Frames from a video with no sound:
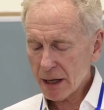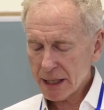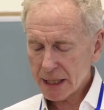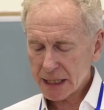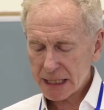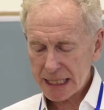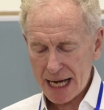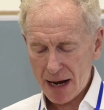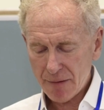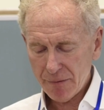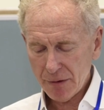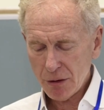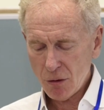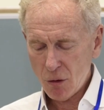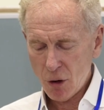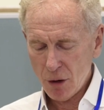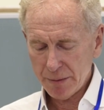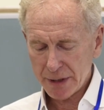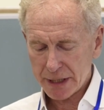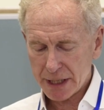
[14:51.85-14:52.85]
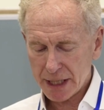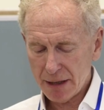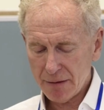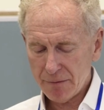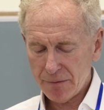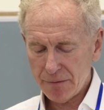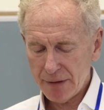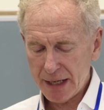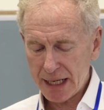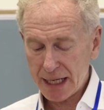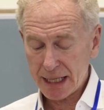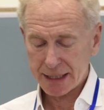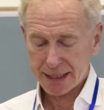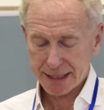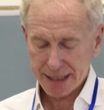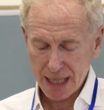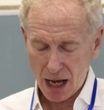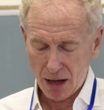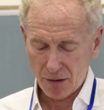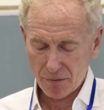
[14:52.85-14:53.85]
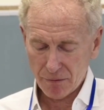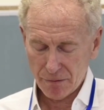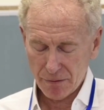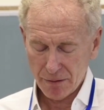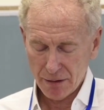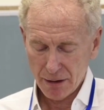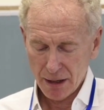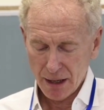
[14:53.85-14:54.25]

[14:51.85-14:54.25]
is never normative in itself,